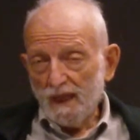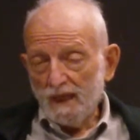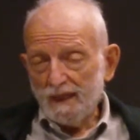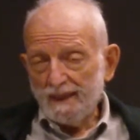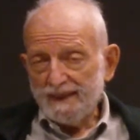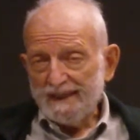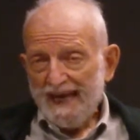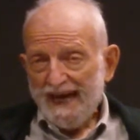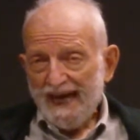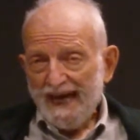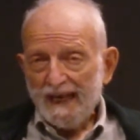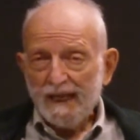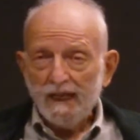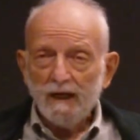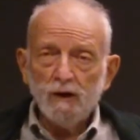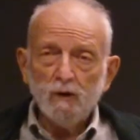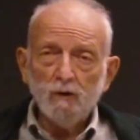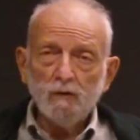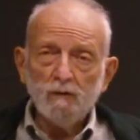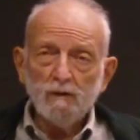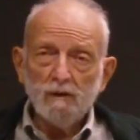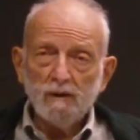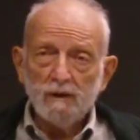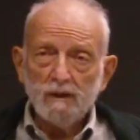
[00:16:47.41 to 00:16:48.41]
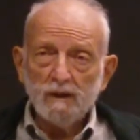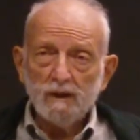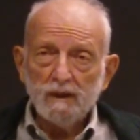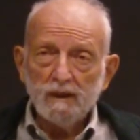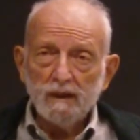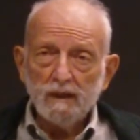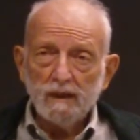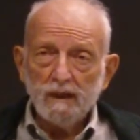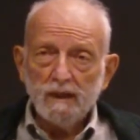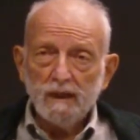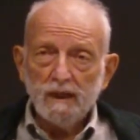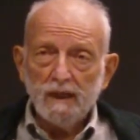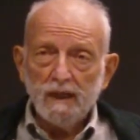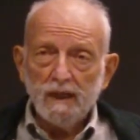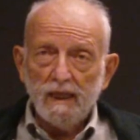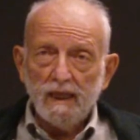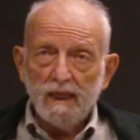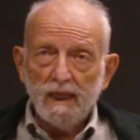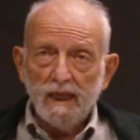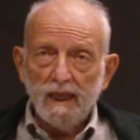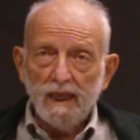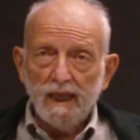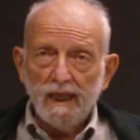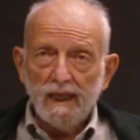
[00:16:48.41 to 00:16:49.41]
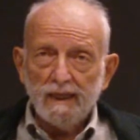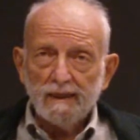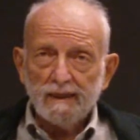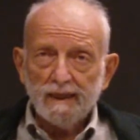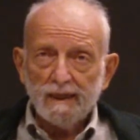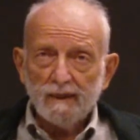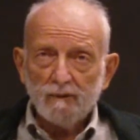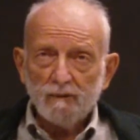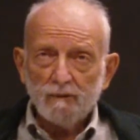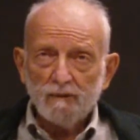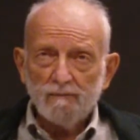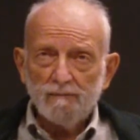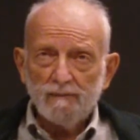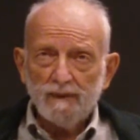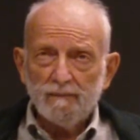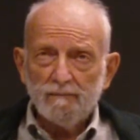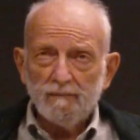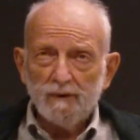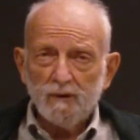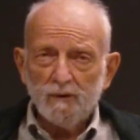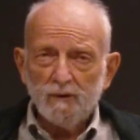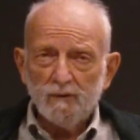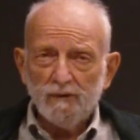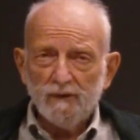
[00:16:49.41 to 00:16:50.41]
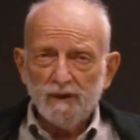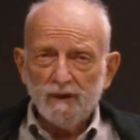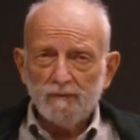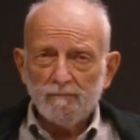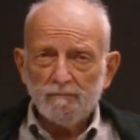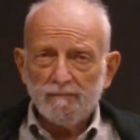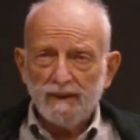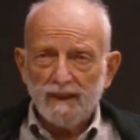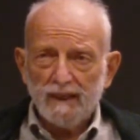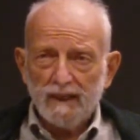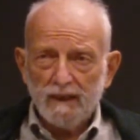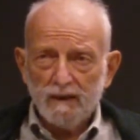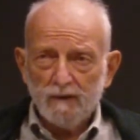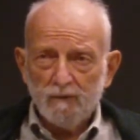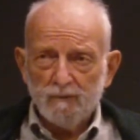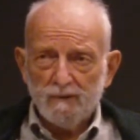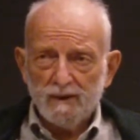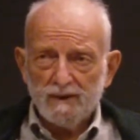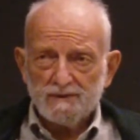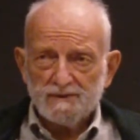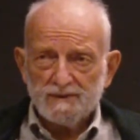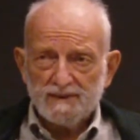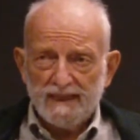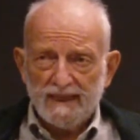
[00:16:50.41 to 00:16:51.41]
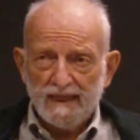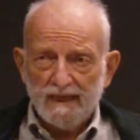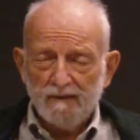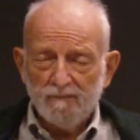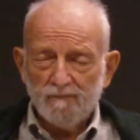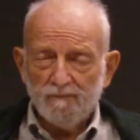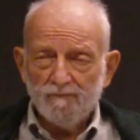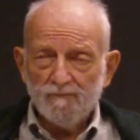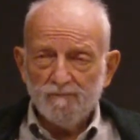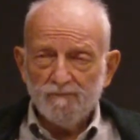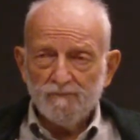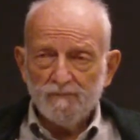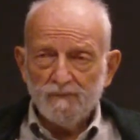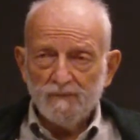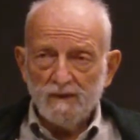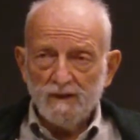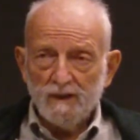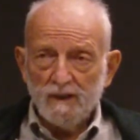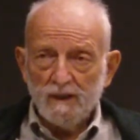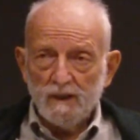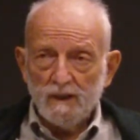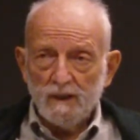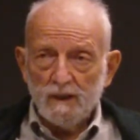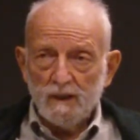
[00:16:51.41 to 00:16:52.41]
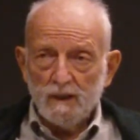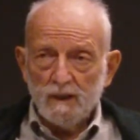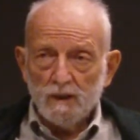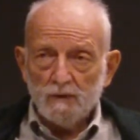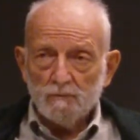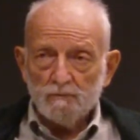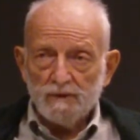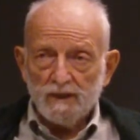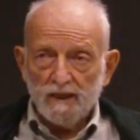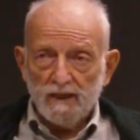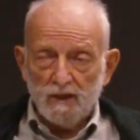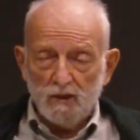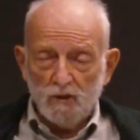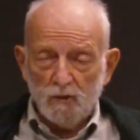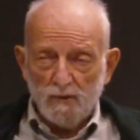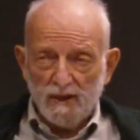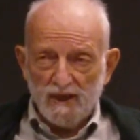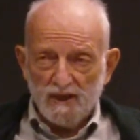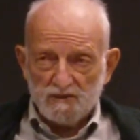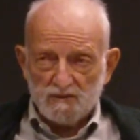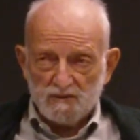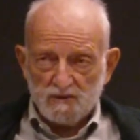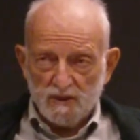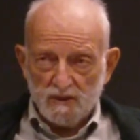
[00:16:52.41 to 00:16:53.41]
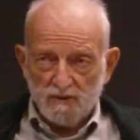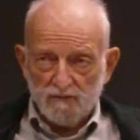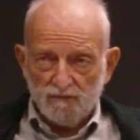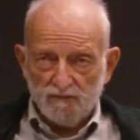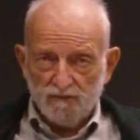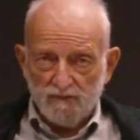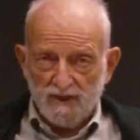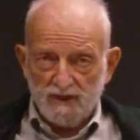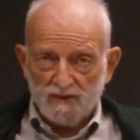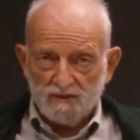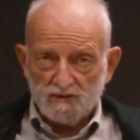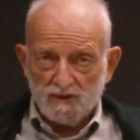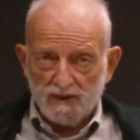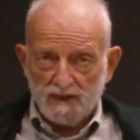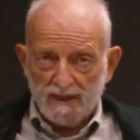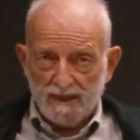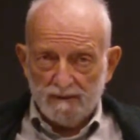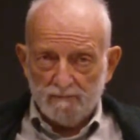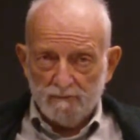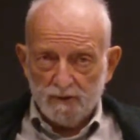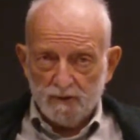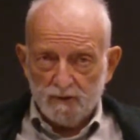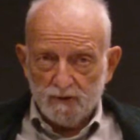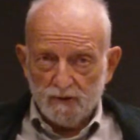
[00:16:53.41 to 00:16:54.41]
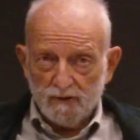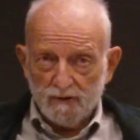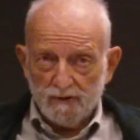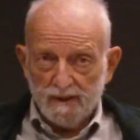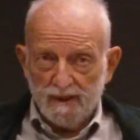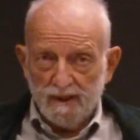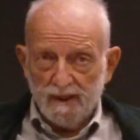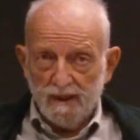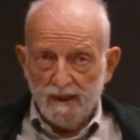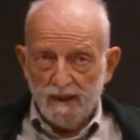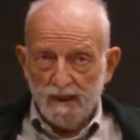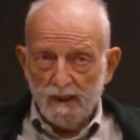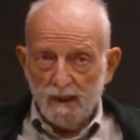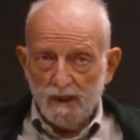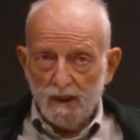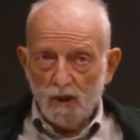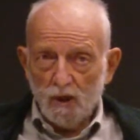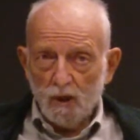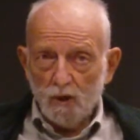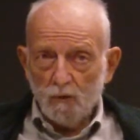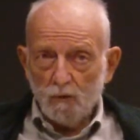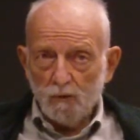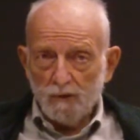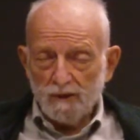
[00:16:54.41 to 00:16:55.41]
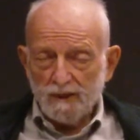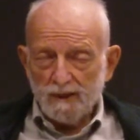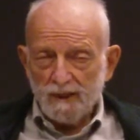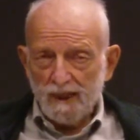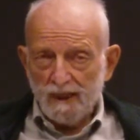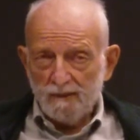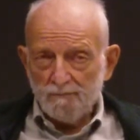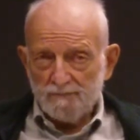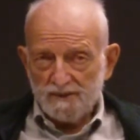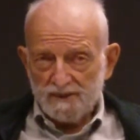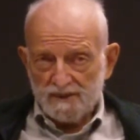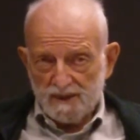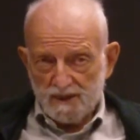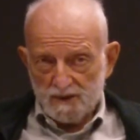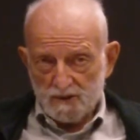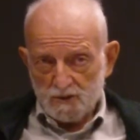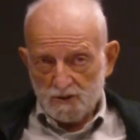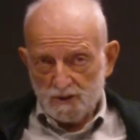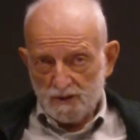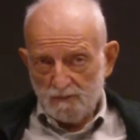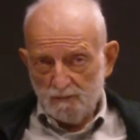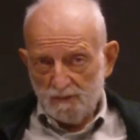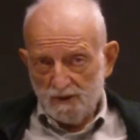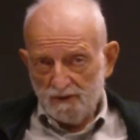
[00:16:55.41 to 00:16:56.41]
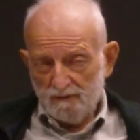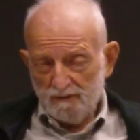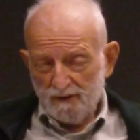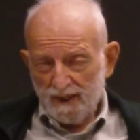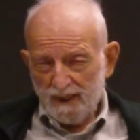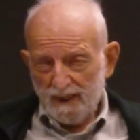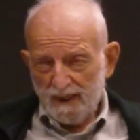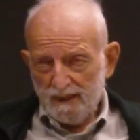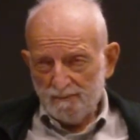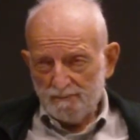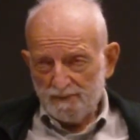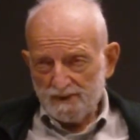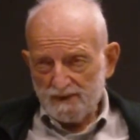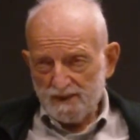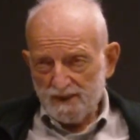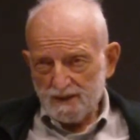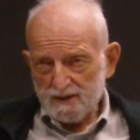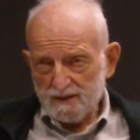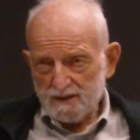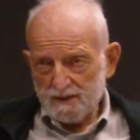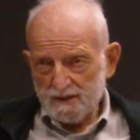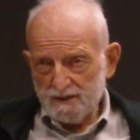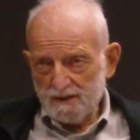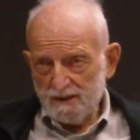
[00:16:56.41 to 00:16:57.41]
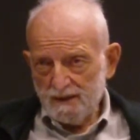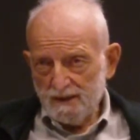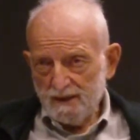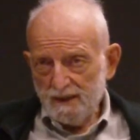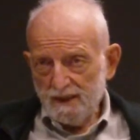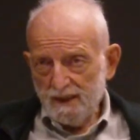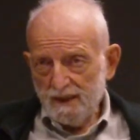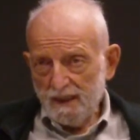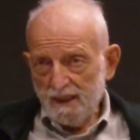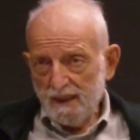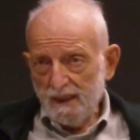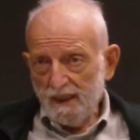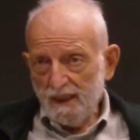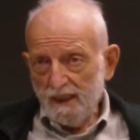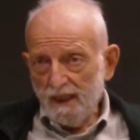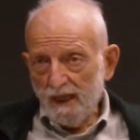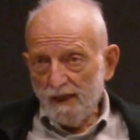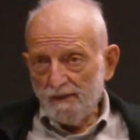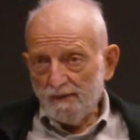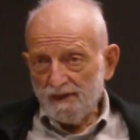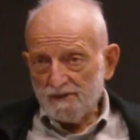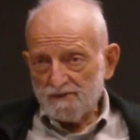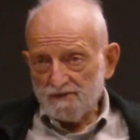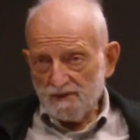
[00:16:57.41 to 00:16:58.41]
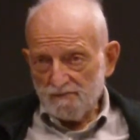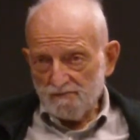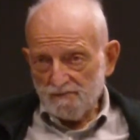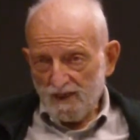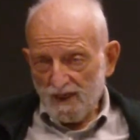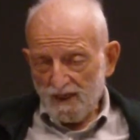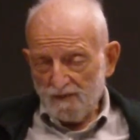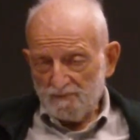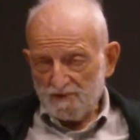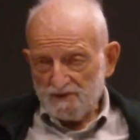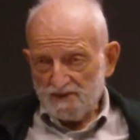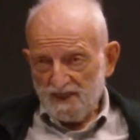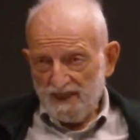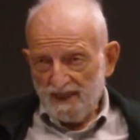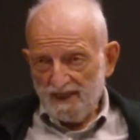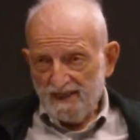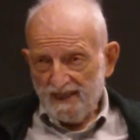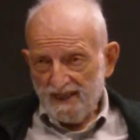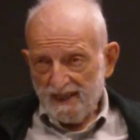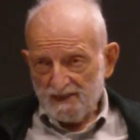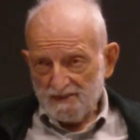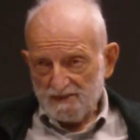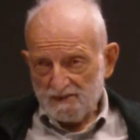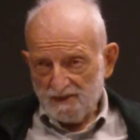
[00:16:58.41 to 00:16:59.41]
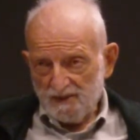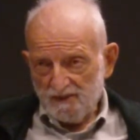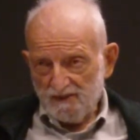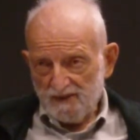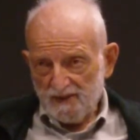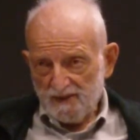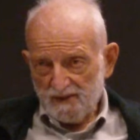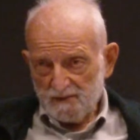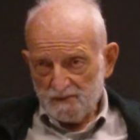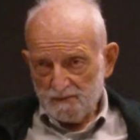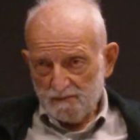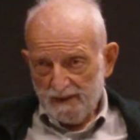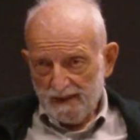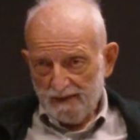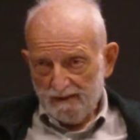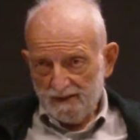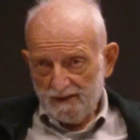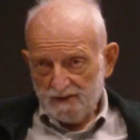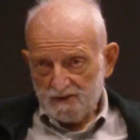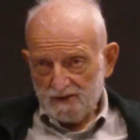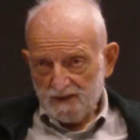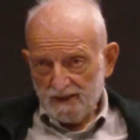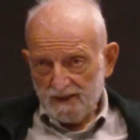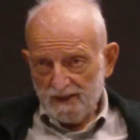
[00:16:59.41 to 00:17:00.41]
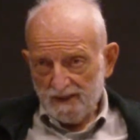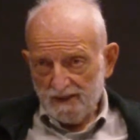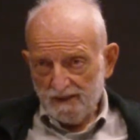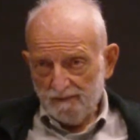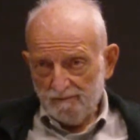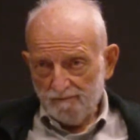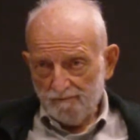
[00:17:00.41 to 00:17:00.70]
Gallo, and I don't remember who the competitor was now, but a US and a French laboratory were in competition, and when they're in competition, they sometimes say nasty things about each other.